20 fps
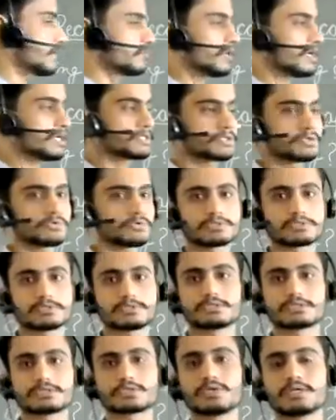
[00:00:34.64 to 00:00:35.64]
to ask you
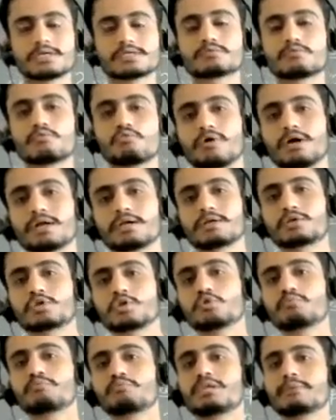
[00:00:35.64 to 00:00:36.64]
students, what
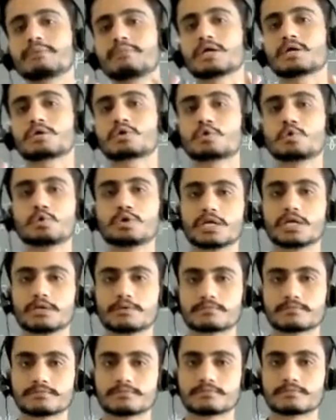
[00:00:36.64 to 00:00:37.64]
do you mean by
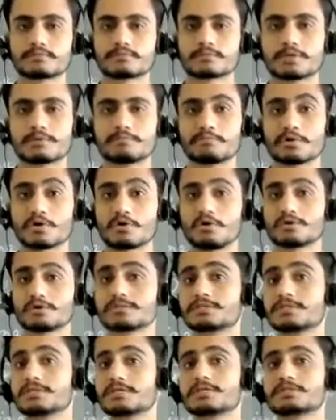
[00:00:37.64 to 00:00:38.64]
coding?
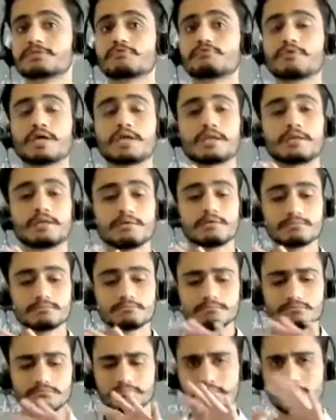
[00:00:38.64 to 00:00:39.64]
Because there is a
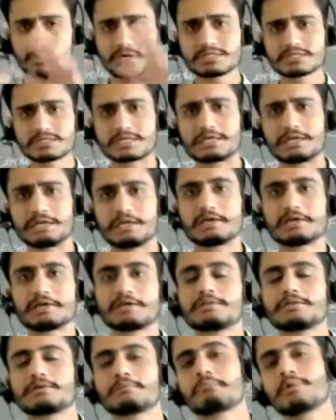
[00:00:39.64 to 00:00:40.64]
very buzz
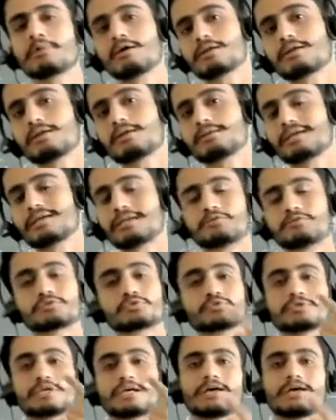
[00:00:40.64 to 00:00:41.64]
created in the market that you
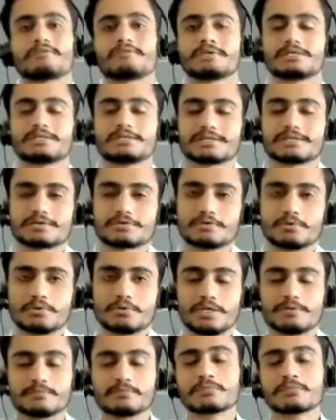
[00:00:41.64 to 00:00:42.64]
should have learned the
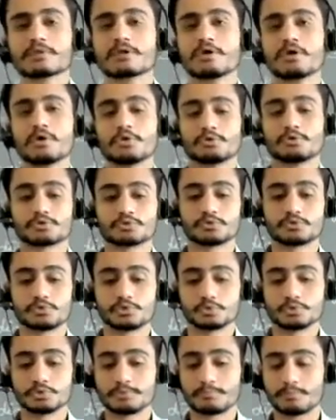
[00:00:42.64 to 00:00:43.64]
coding, you should
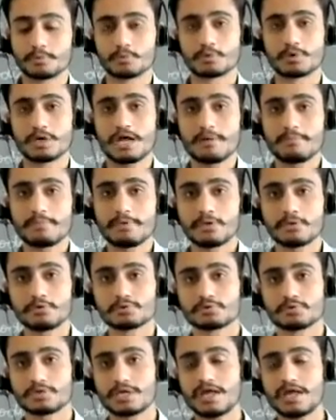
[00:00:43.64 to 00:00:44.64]
do the programming, you
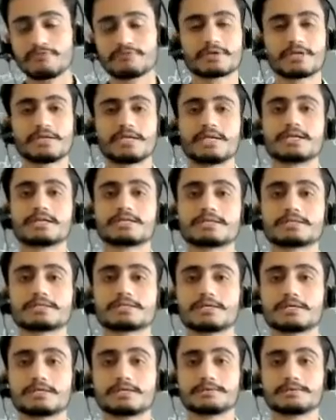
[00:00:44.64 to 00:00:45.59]
should have created